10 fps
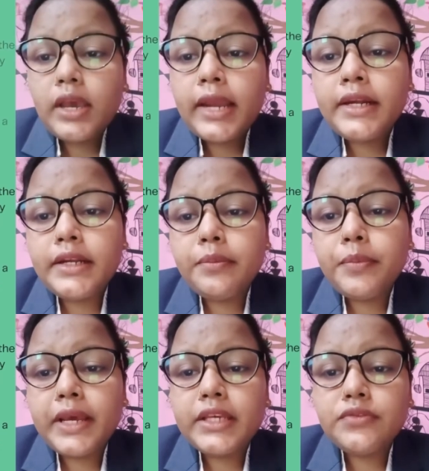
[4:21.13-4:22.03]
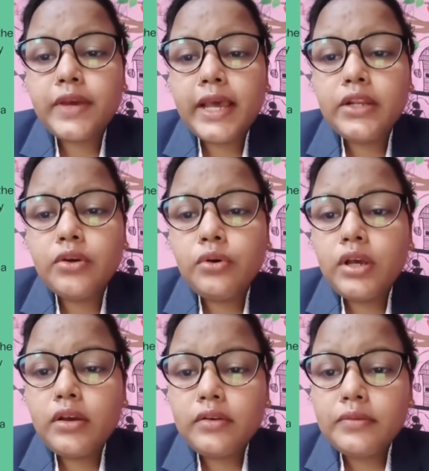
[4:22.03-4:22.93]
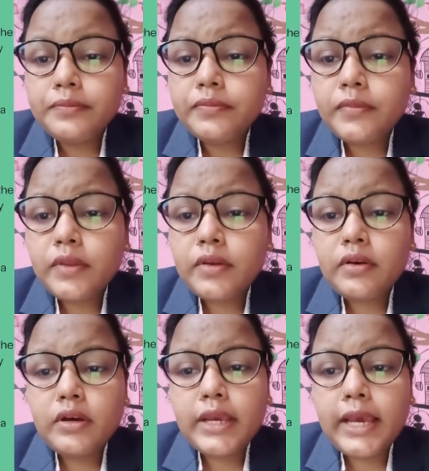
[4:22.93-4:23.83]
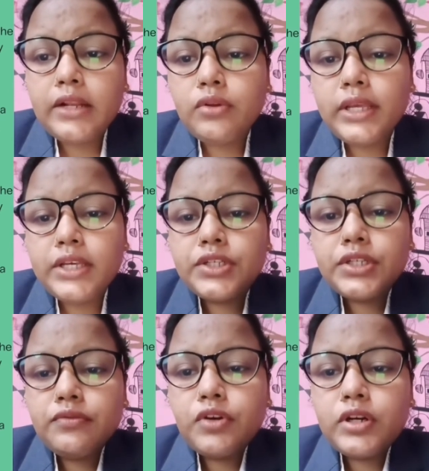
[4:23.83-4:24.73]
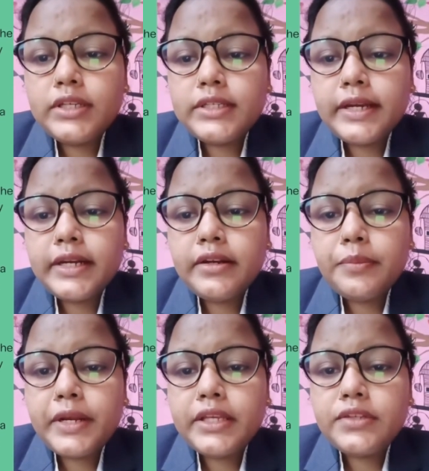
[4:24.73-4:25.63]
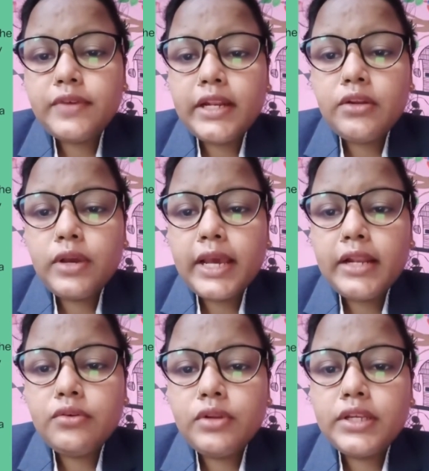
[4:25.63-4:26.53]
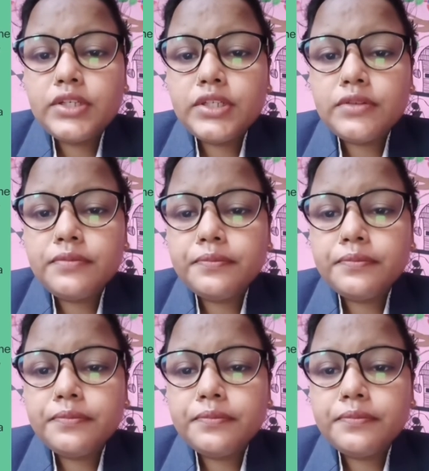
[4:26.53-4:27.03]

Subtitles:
Enterprise value calculation. What is enterprise value calculation?